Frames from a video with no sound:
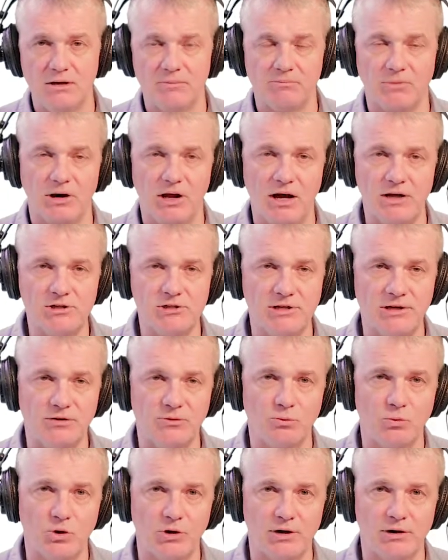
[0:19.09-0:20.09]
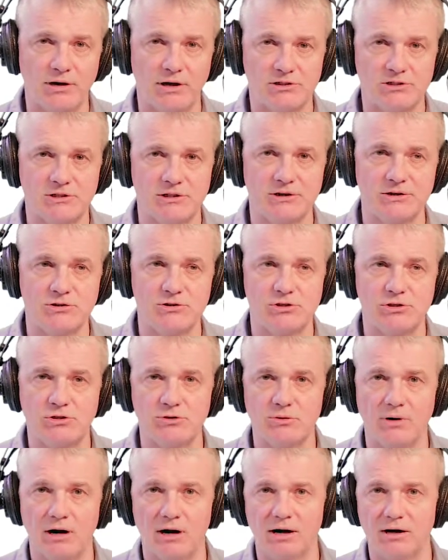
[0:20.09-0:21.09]
But Oscillator 1 and Oscillator
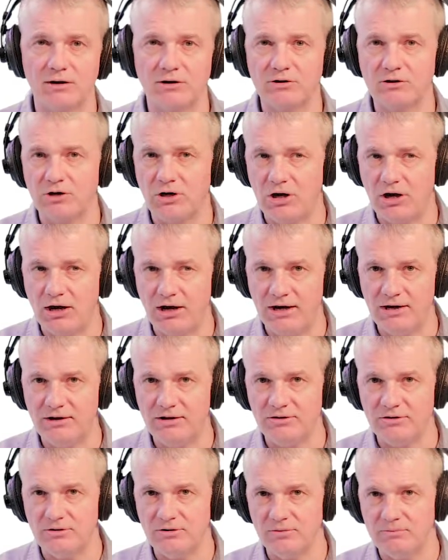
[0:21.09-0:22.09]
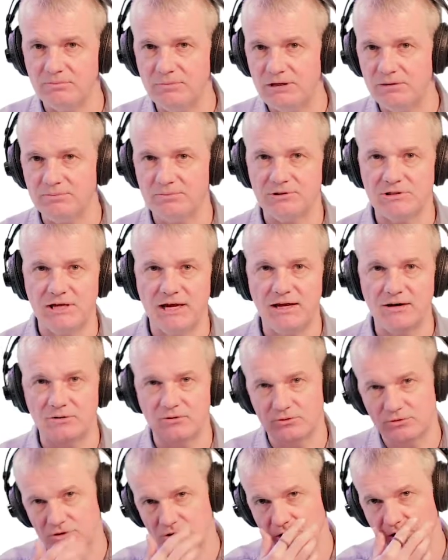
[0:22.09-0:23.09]
2 are kind of the meat and
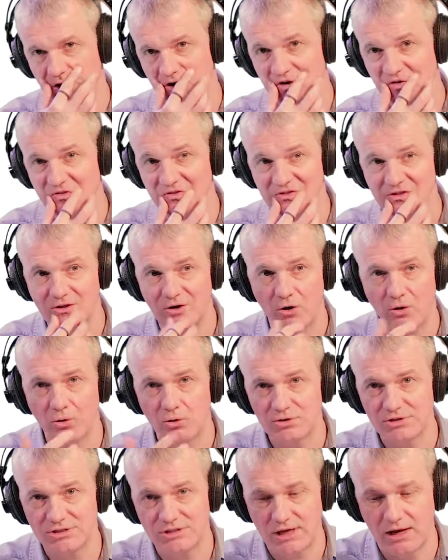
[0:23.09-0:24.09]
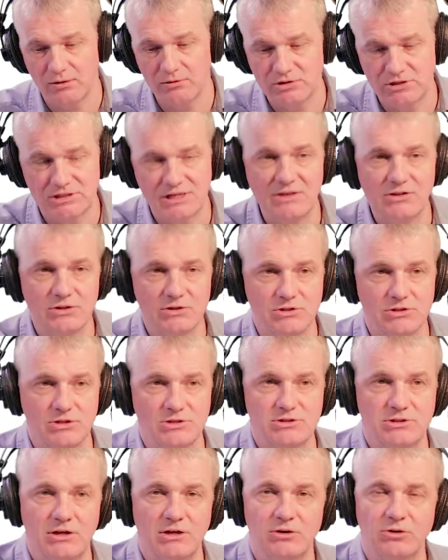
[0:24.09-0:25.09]
potatoes of the whole sound
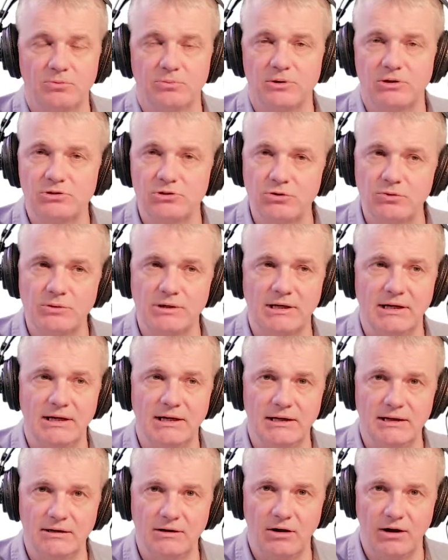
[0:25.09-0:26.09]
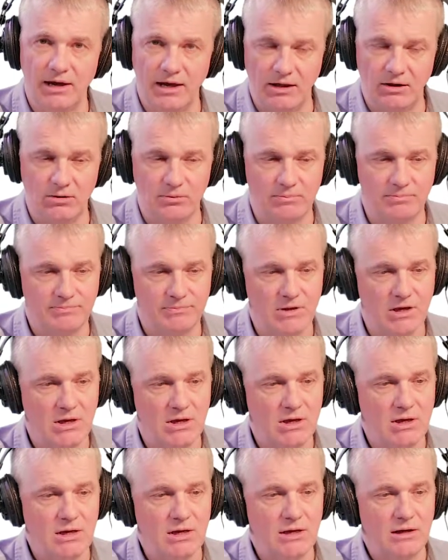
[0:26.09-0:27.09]
synthesis that you'll be doing in Helm.
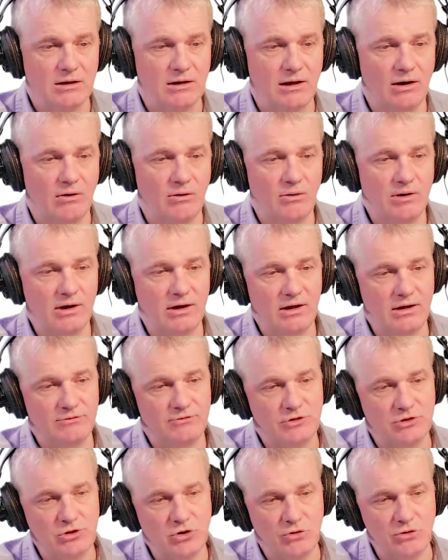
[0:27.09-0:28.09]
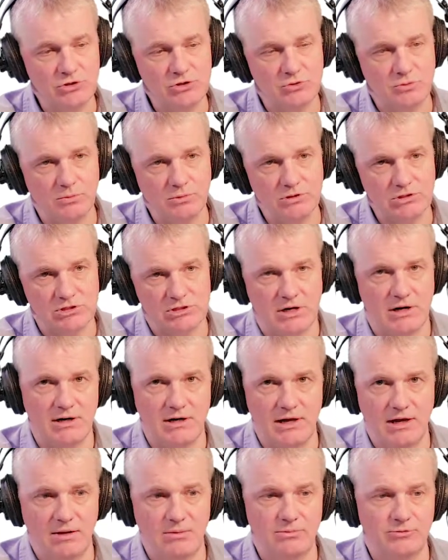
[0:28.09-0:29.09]
Now, if you notice when we start
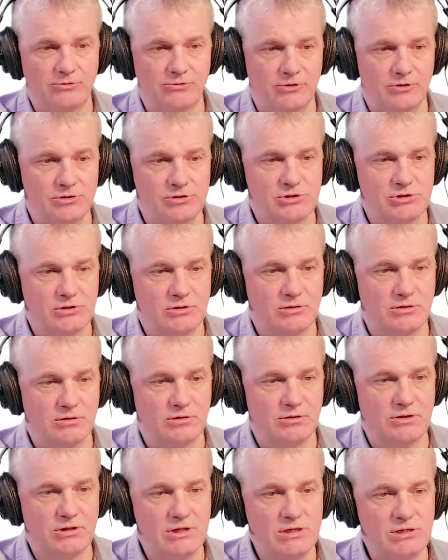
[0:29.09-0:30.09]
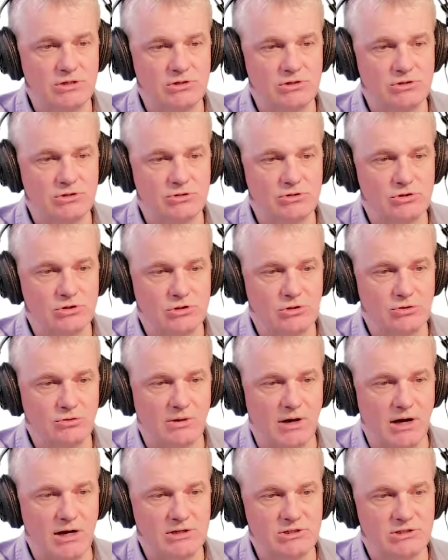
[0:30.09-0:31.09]
Helm first, these two
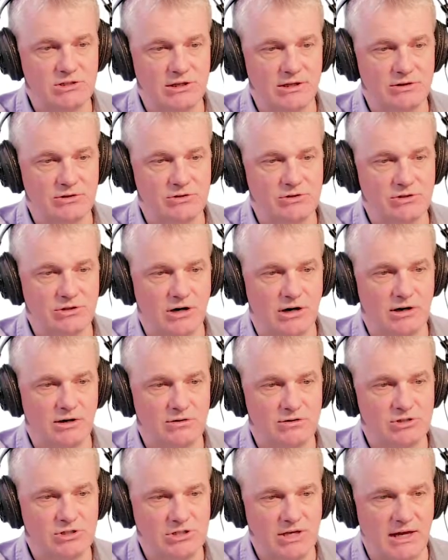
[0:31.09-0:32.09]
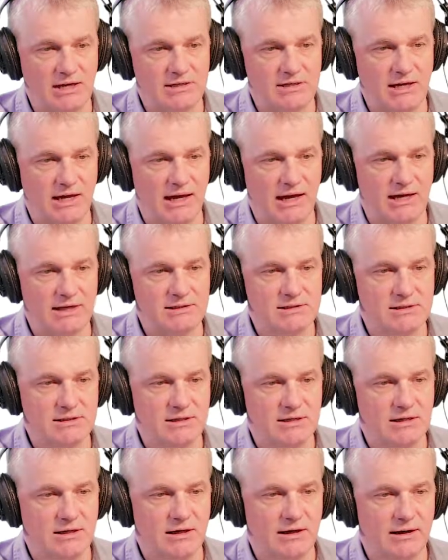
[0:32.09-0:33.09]
oscillators are set at
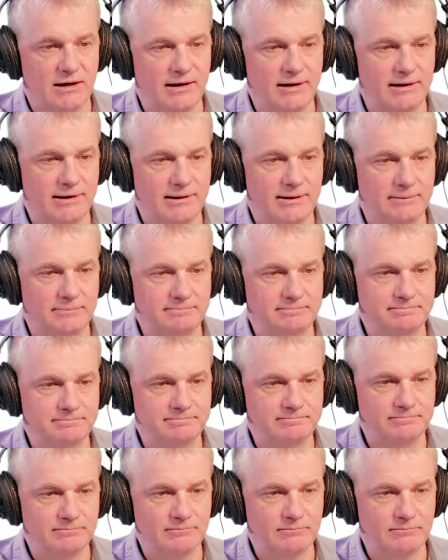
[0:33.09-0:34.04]
the